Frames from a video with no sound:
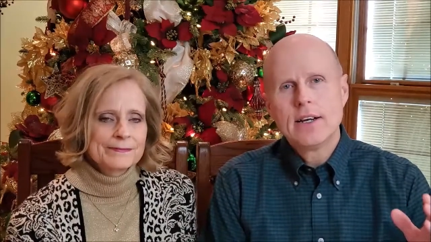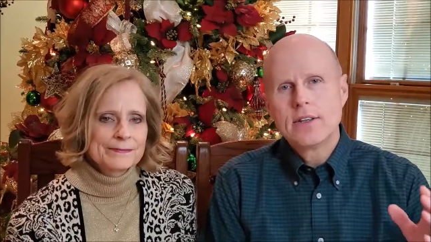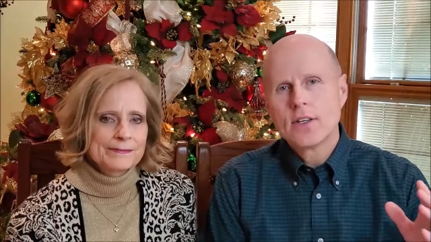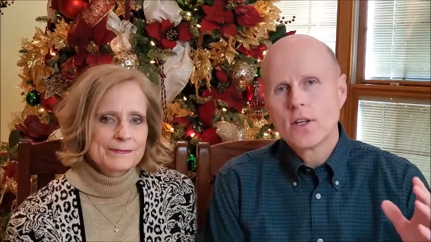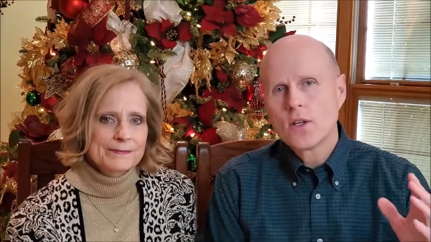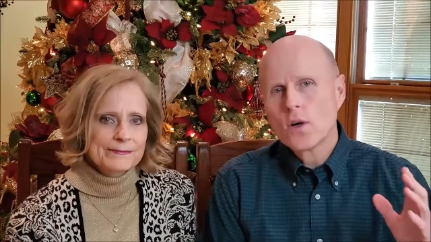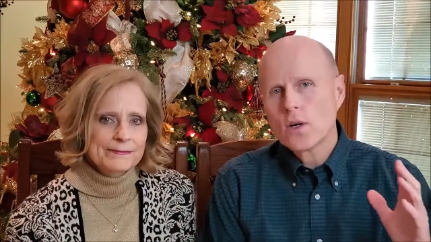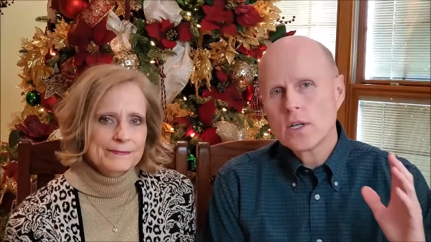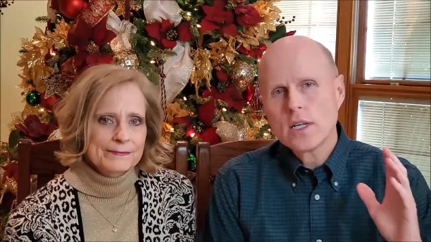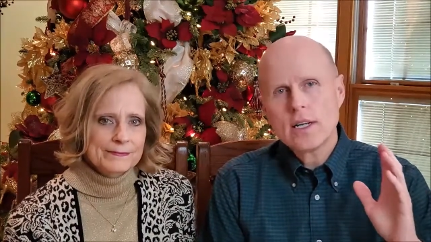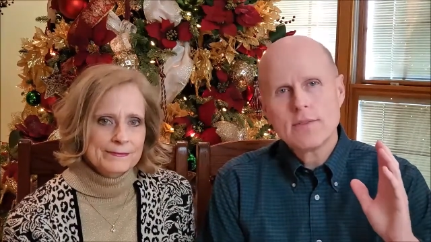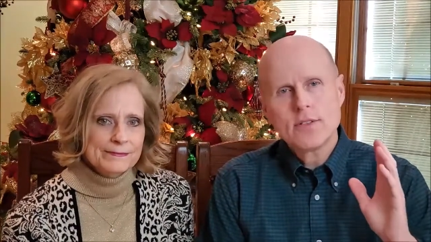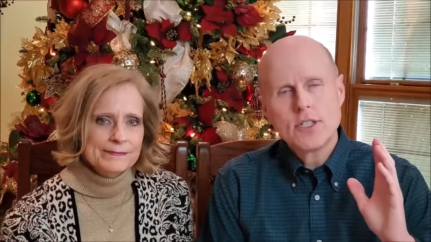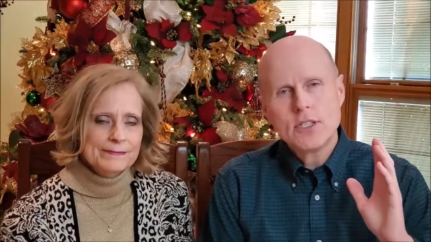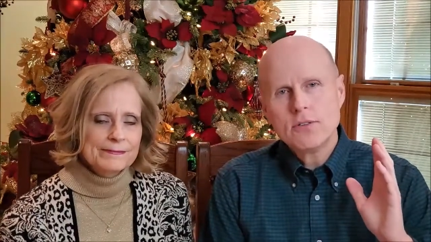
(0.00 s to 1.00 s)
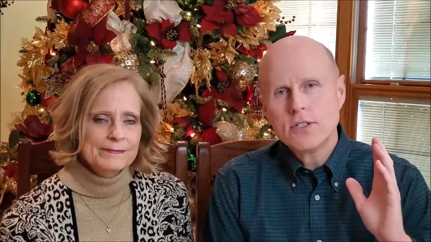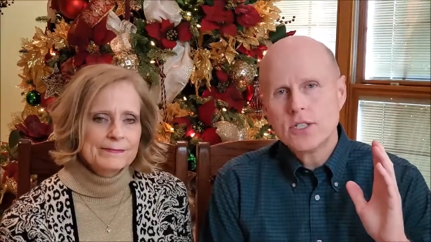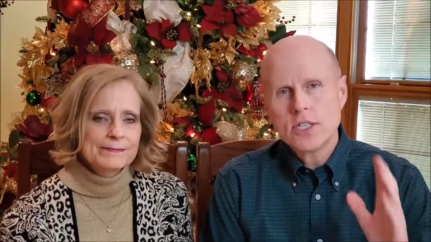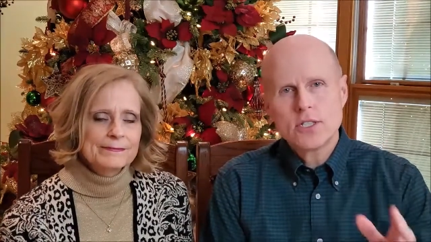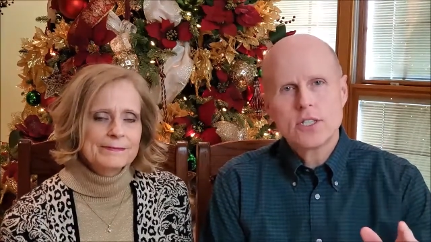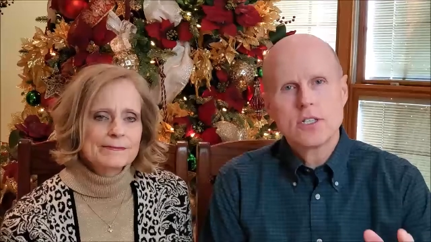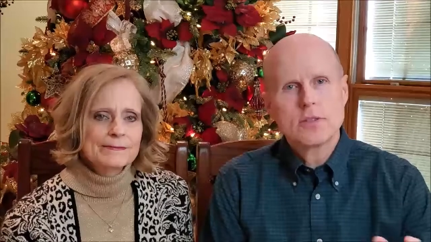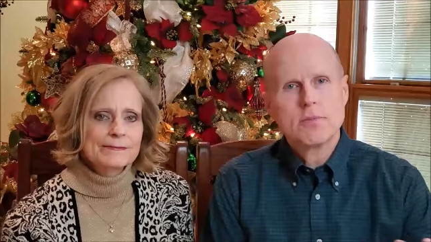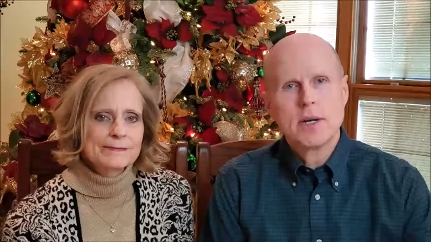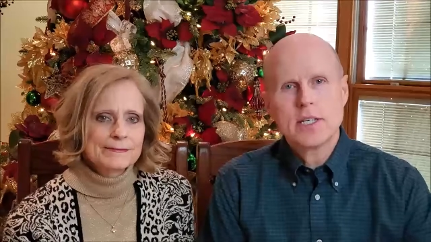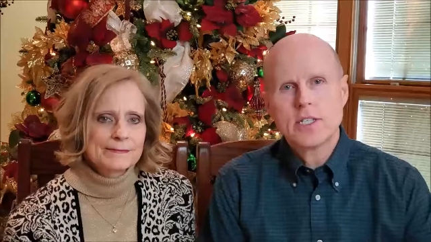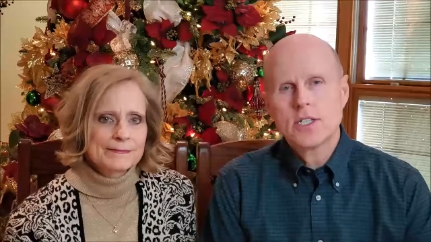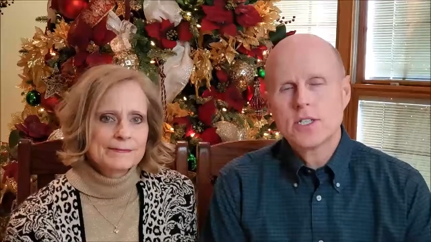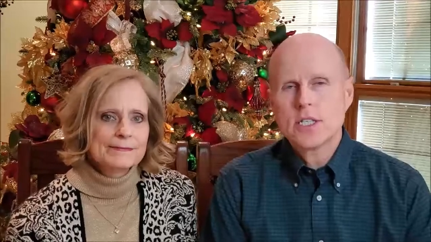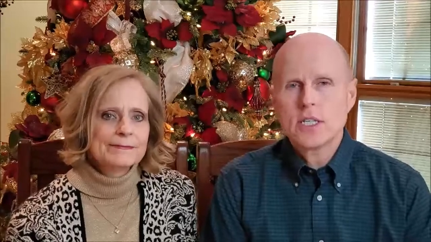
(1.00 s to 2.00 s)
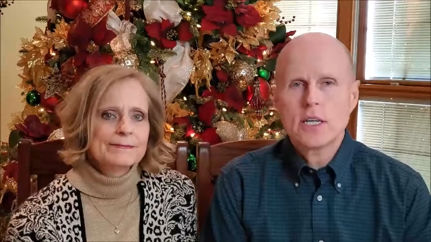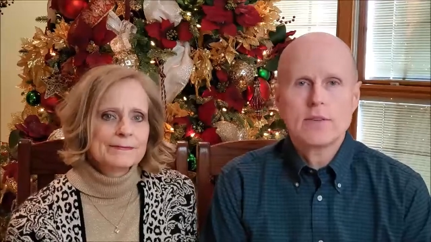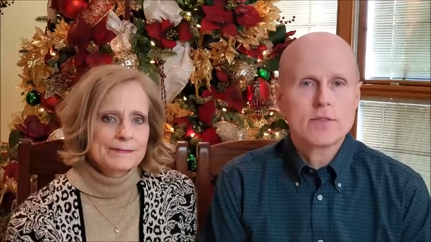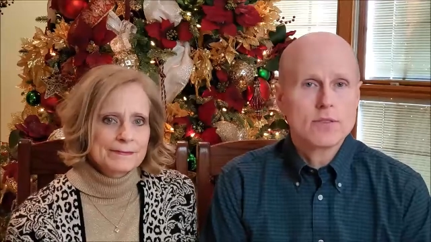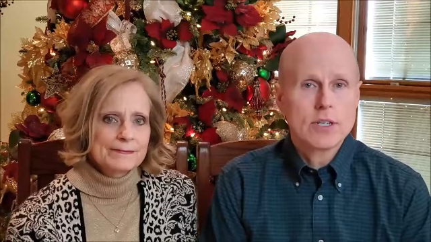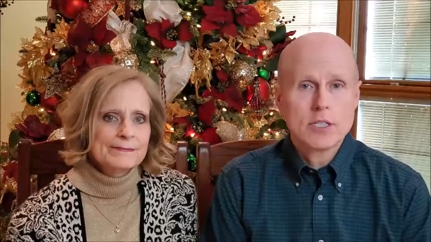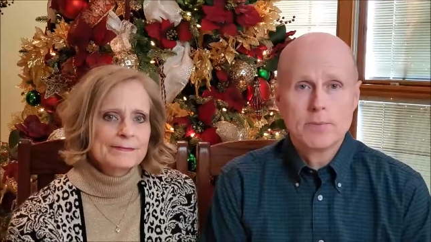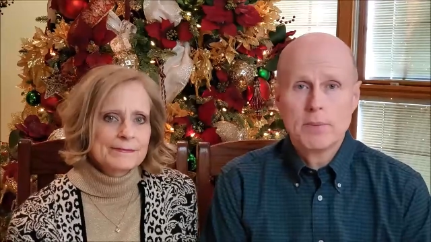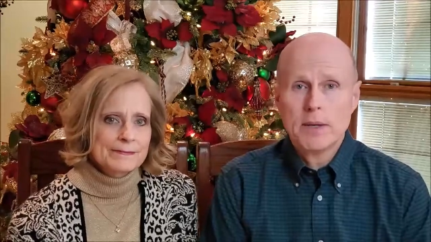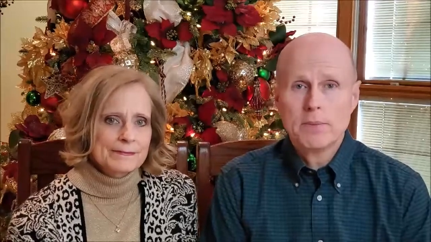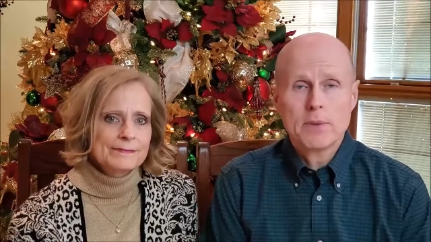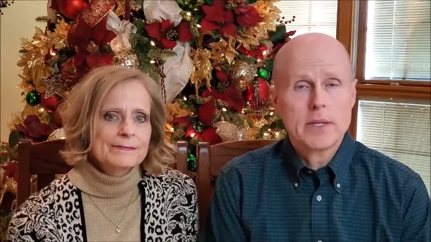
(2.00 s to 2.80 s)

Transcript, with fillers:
Speaker 1: the Lord loves you just as much as He loves rich people.